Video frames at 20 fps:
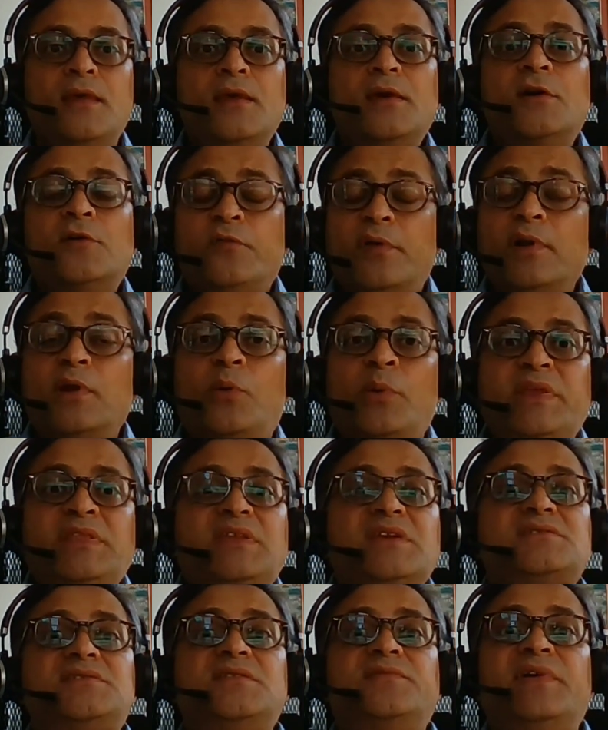Following
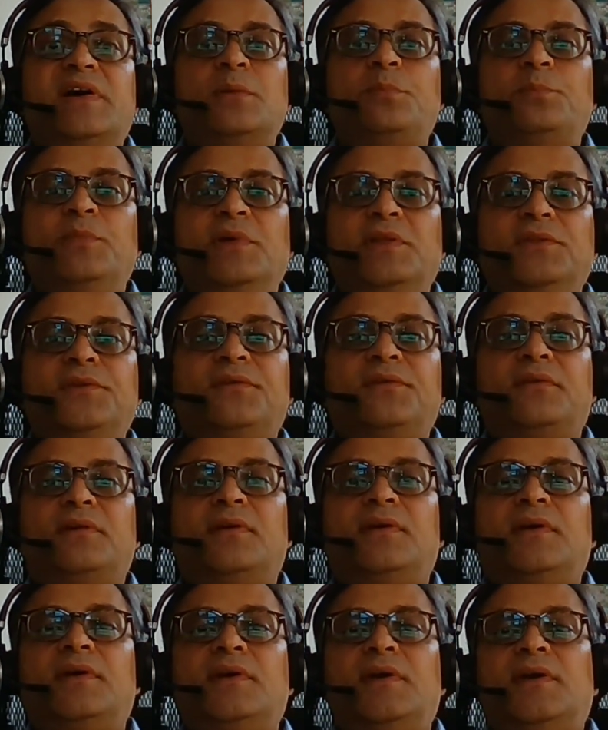these developments,
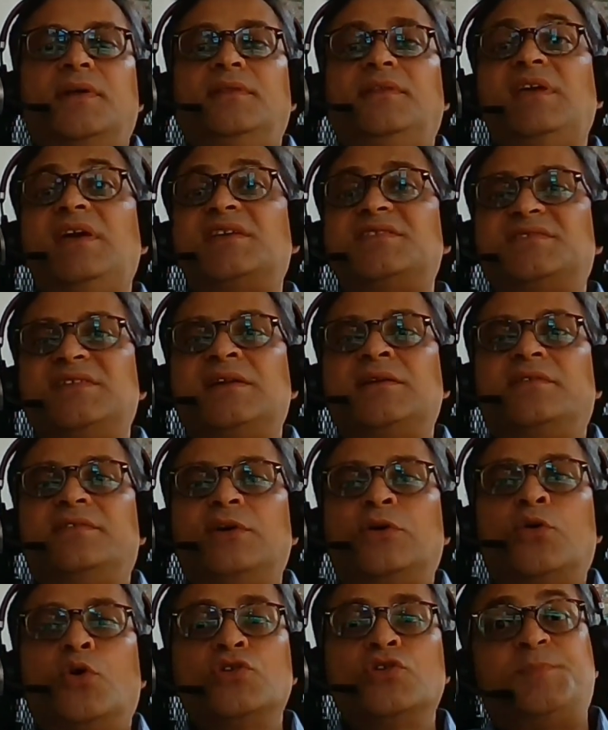the extent of
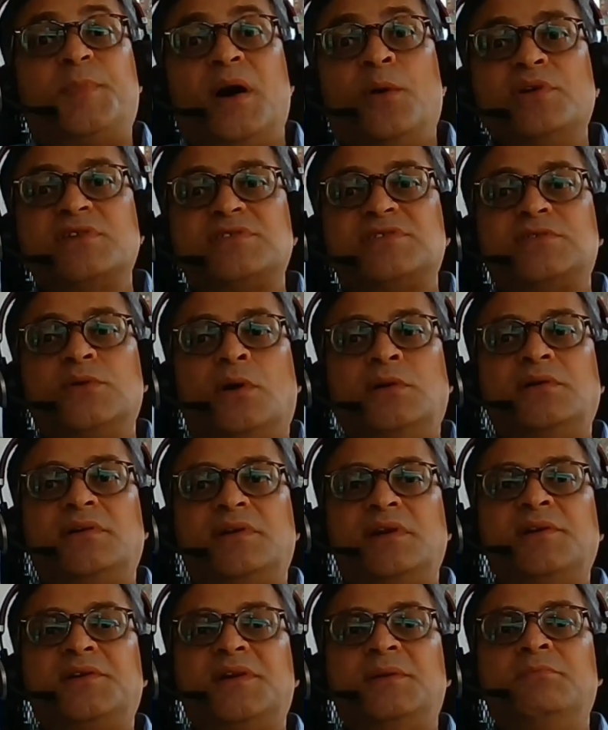the court's powers to
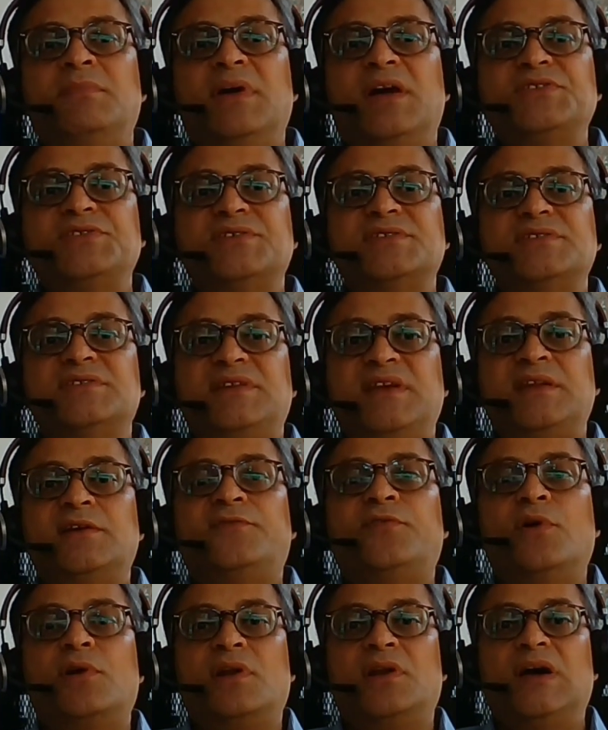order interim measures in aid
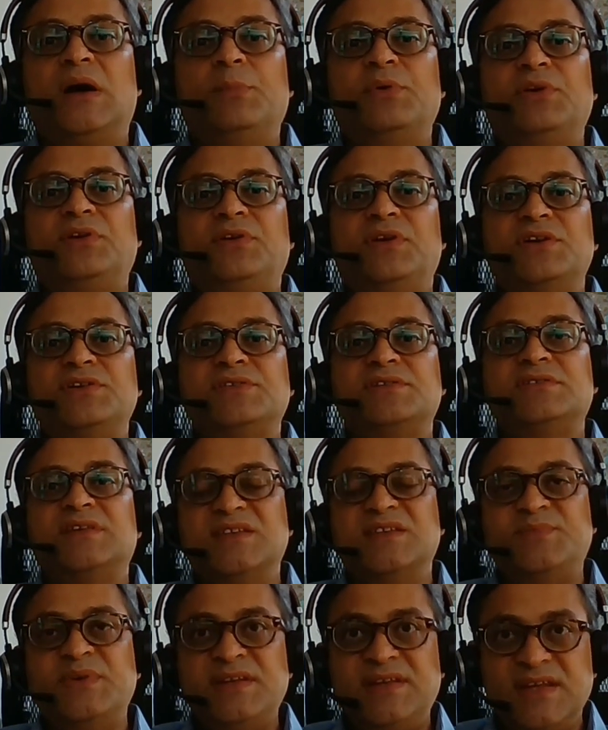of foreign arbitrations
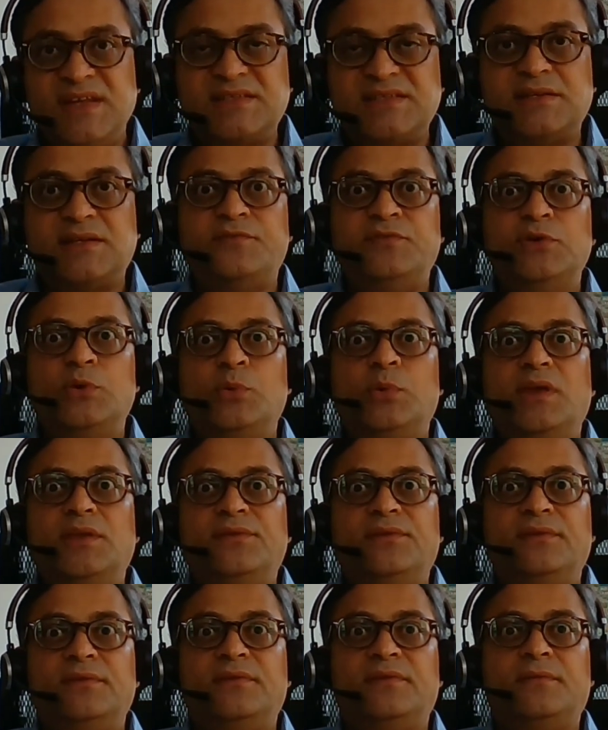has been tested in a few
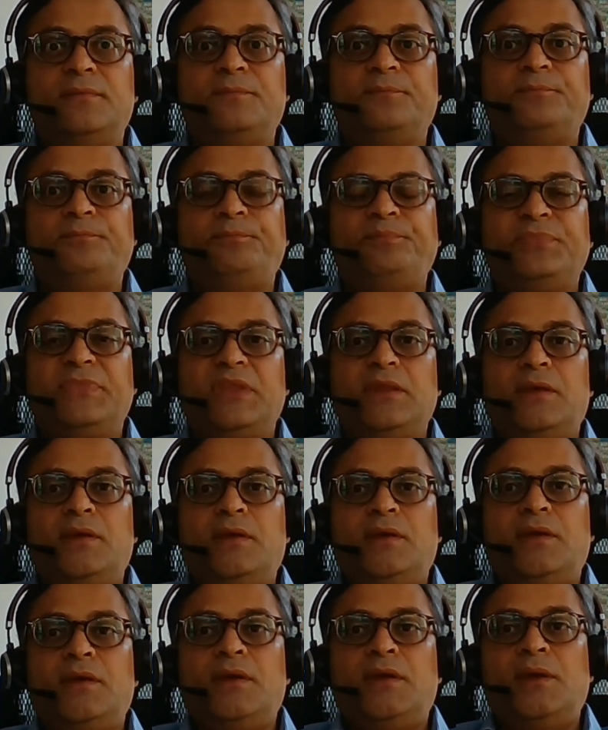cases.
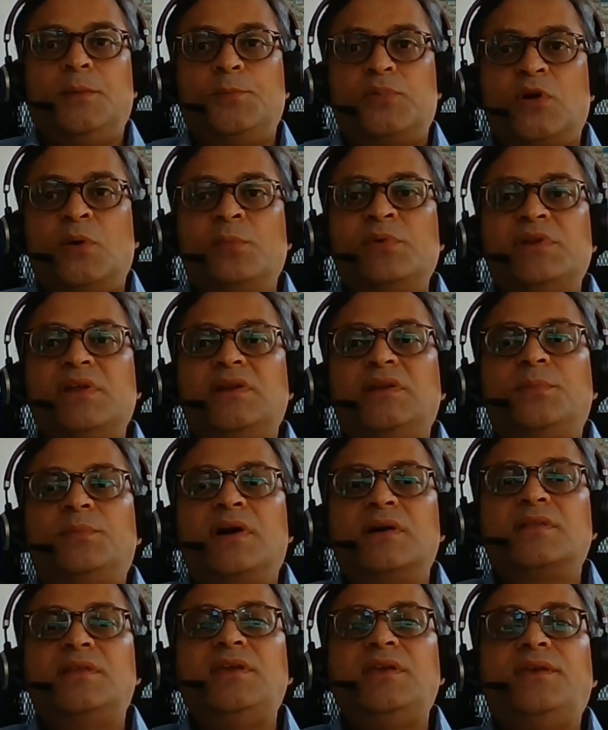Prominent
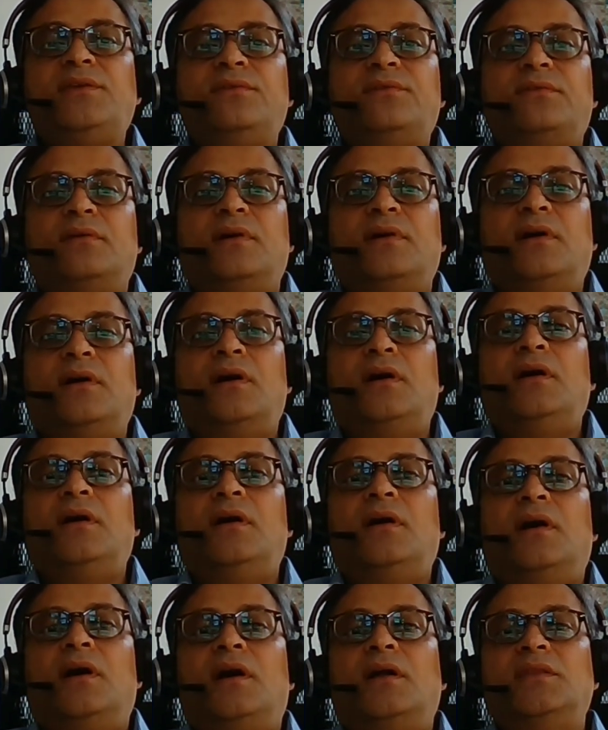among these
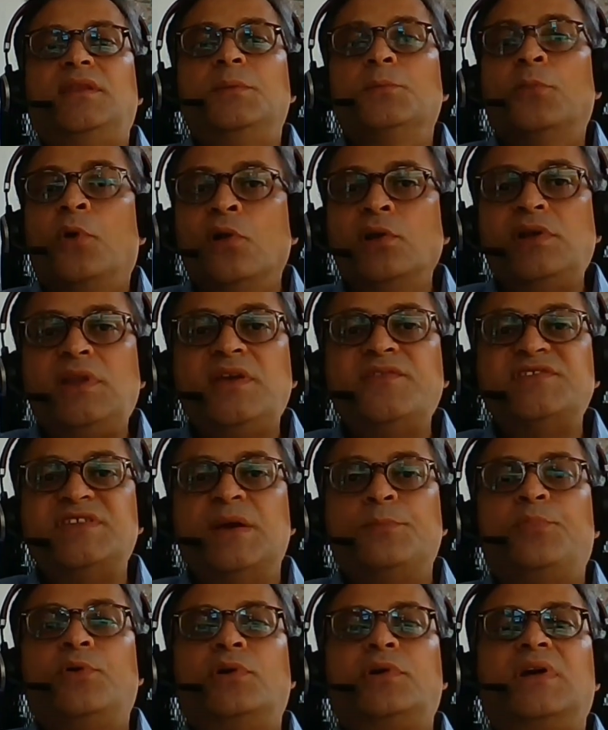are the Maldives
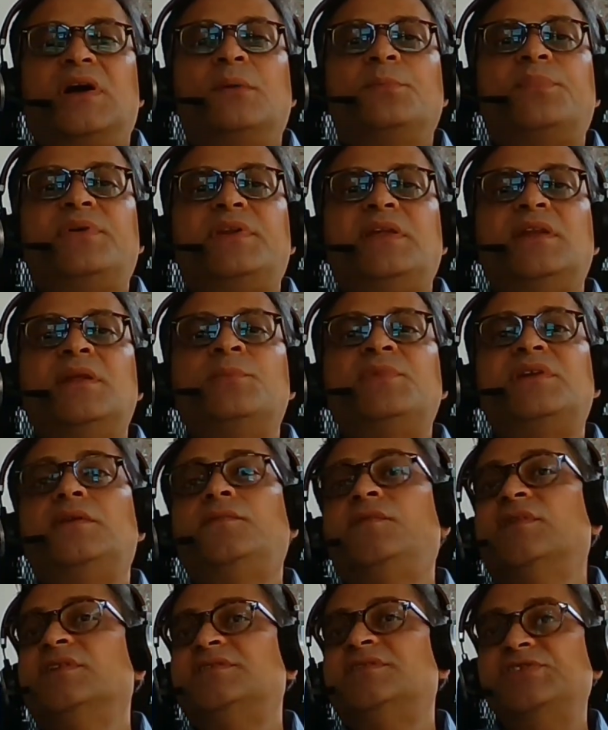Airport Company
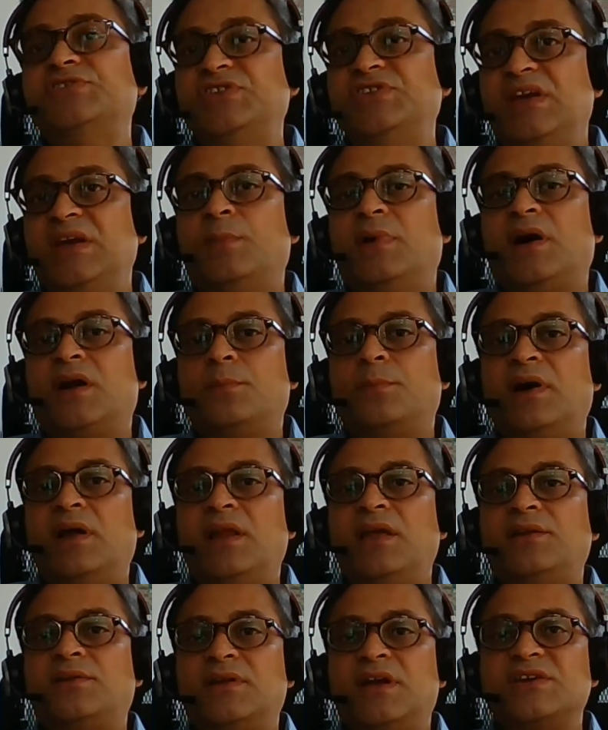Limited versus GMR
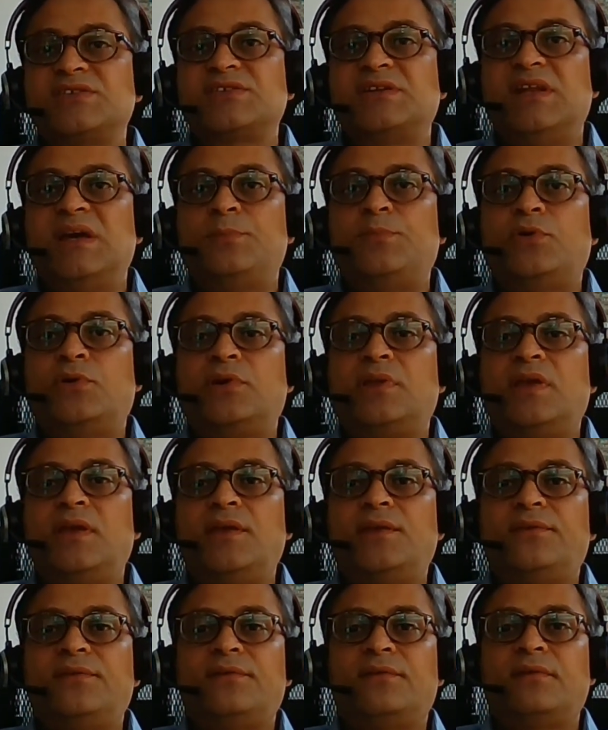Malay International Airport
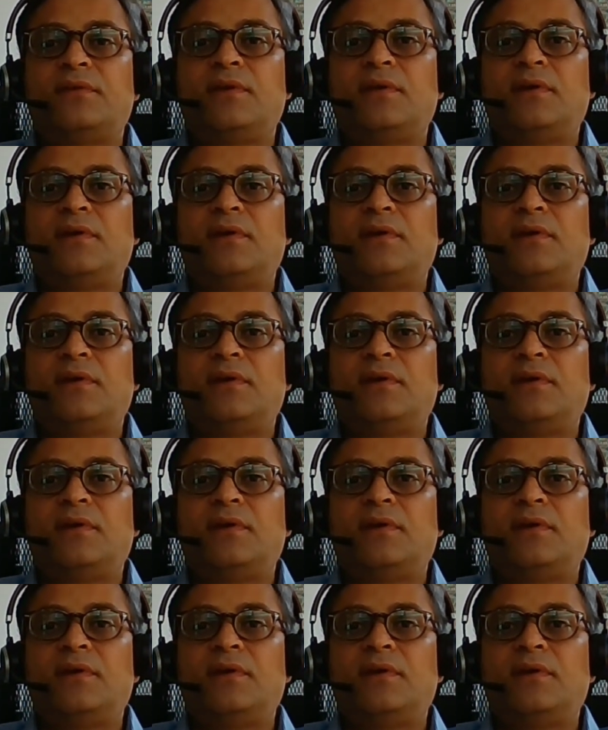case